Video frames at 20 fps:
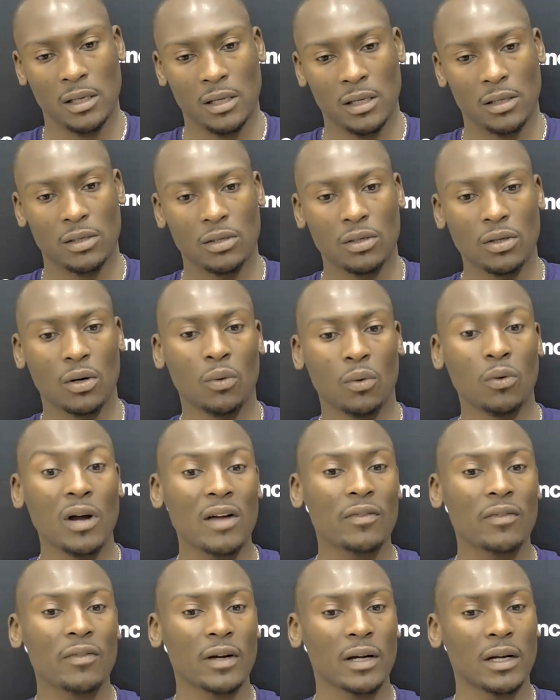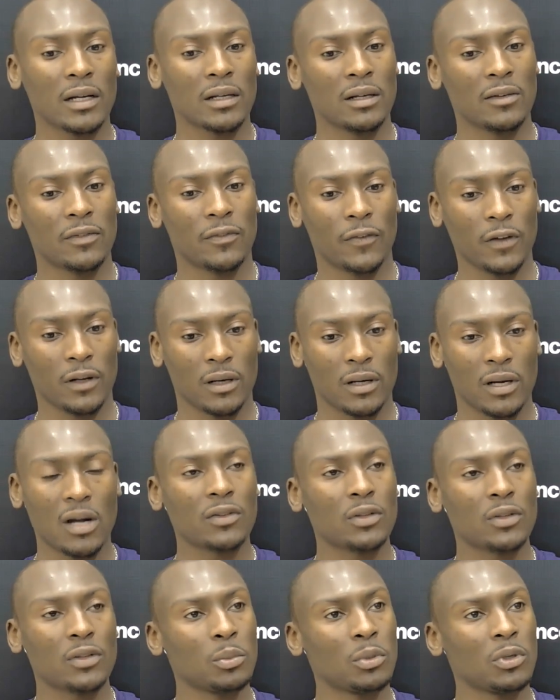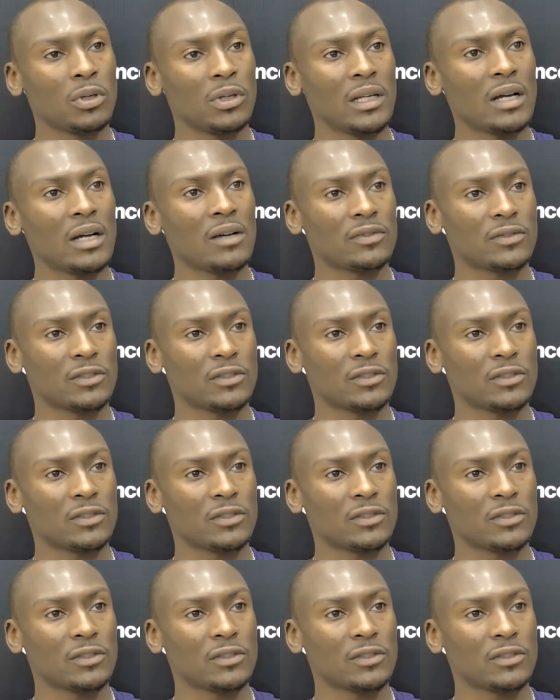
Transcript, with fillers: you know, whoever gonna feel comfortable enough